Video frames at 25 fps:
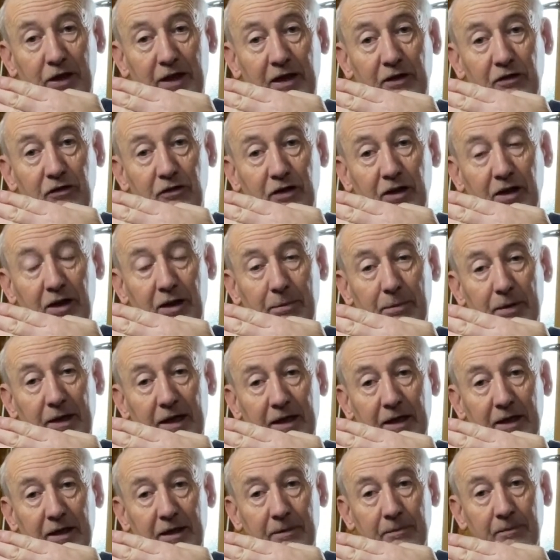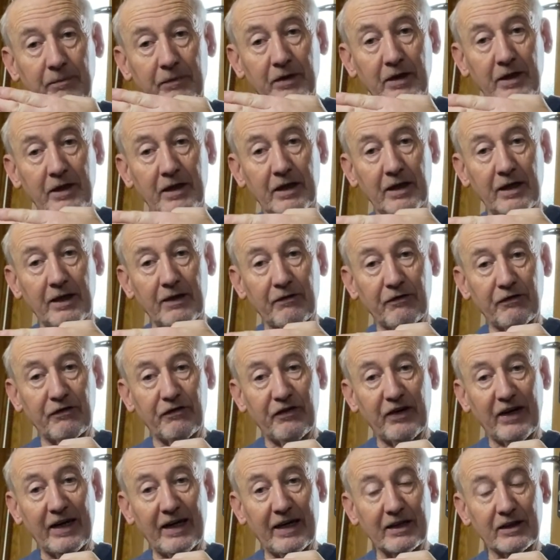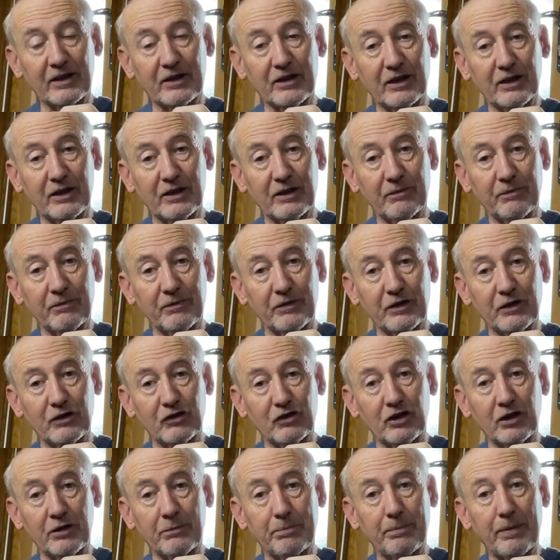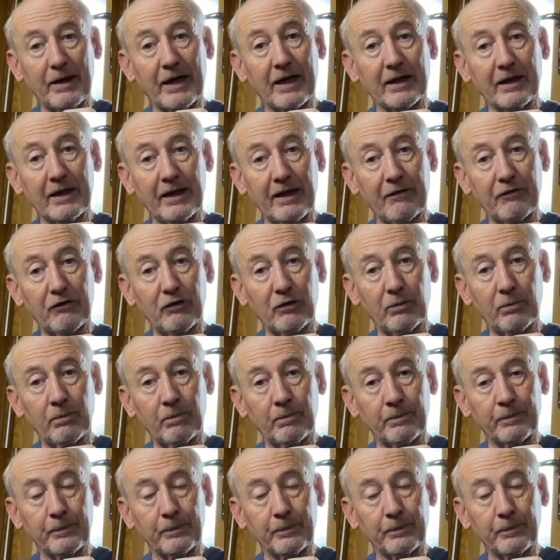the engine at the back. In fact, she's bang level.